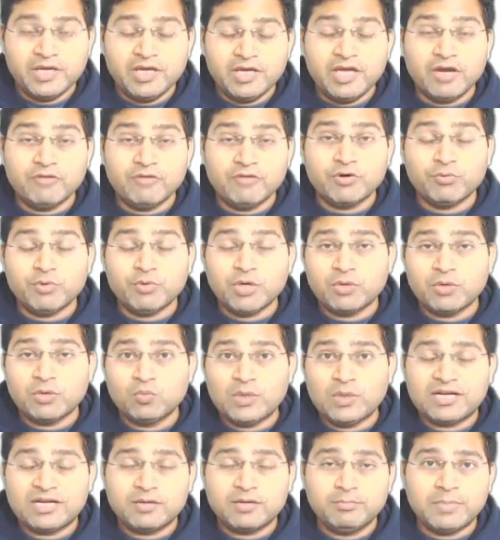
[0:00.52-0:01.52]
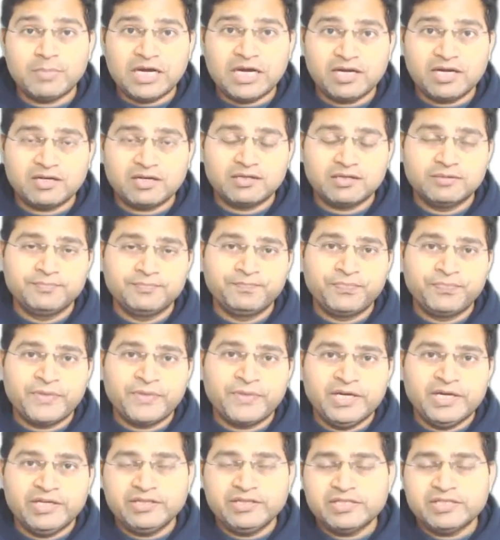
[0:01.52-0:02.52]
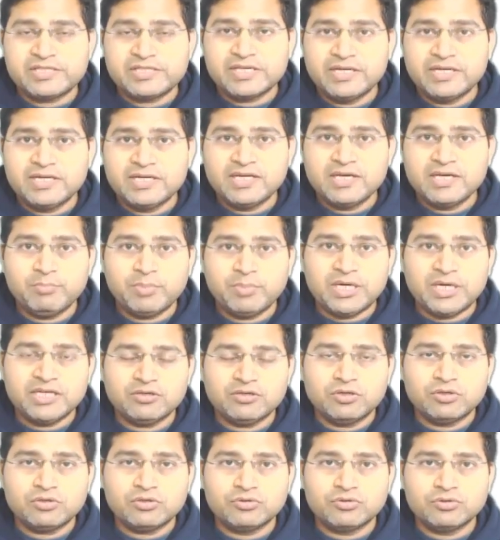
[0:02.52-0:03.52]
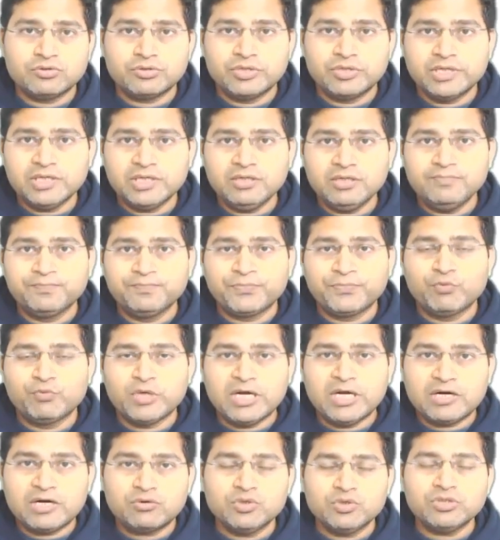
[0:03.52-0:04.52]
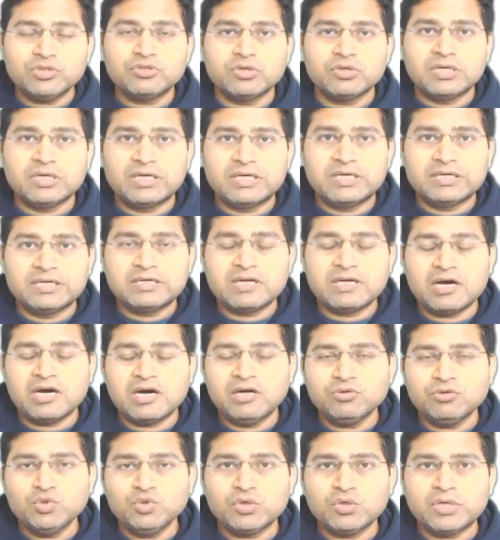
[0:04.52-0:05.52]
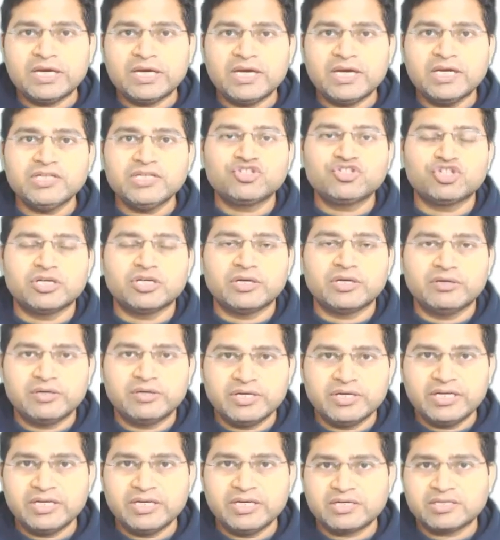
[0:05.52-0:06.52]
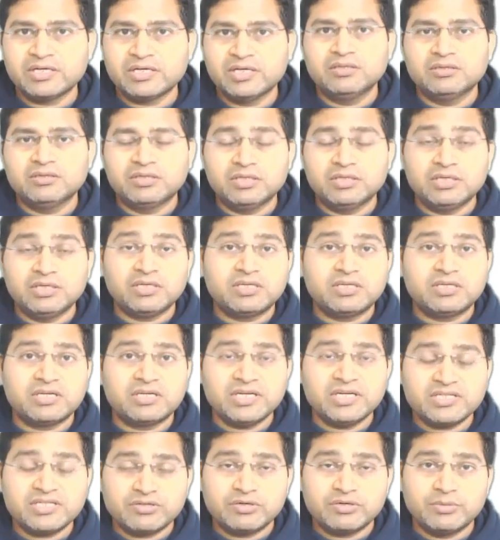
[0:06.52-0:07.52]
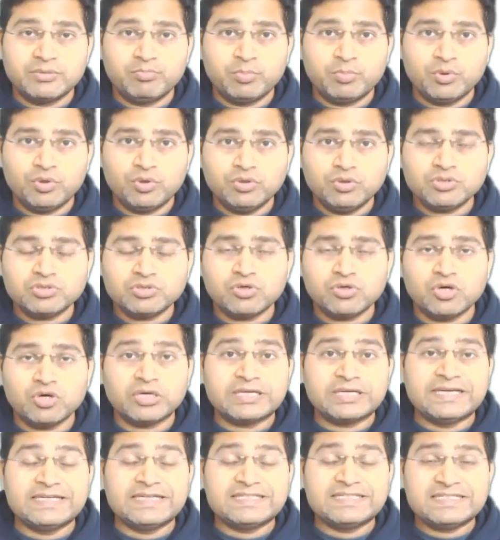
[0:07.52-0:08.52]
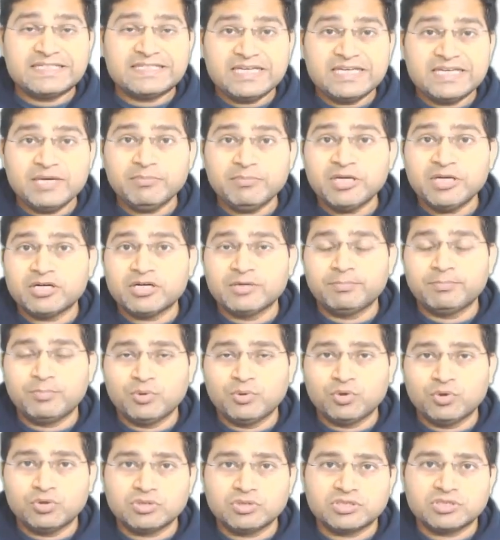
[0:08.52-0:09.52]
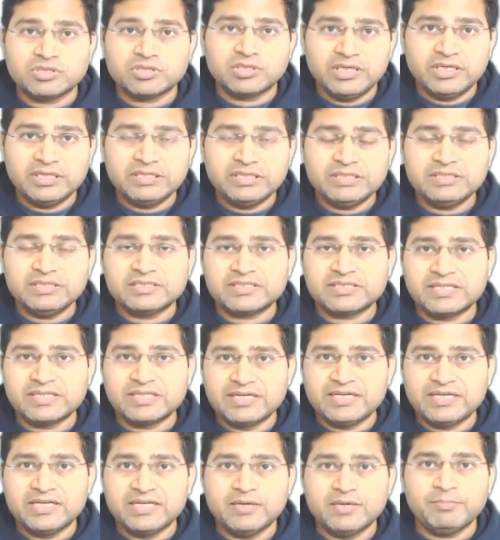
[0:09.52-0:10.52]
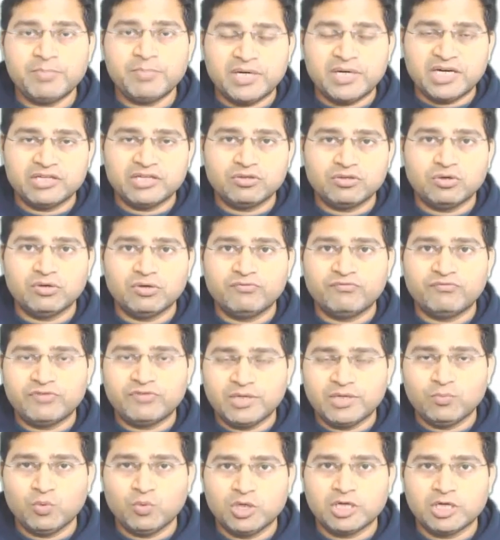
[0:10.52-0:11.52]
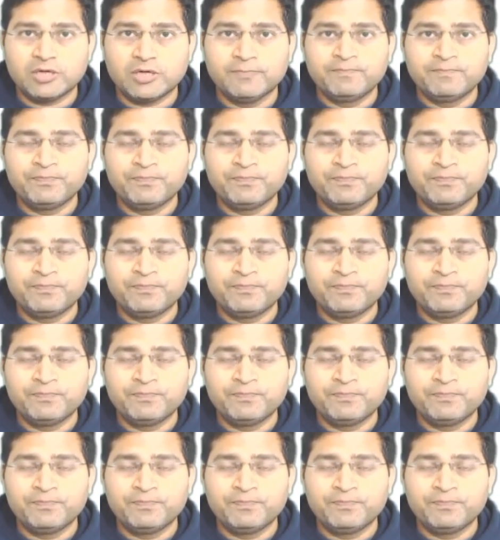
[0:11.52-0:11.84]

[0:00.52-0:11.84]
Hey everyone, welcome back. In this Selenium Python tutorial, we are going to learn how you can generate the test reports or HTML reports in Selenium Python framework.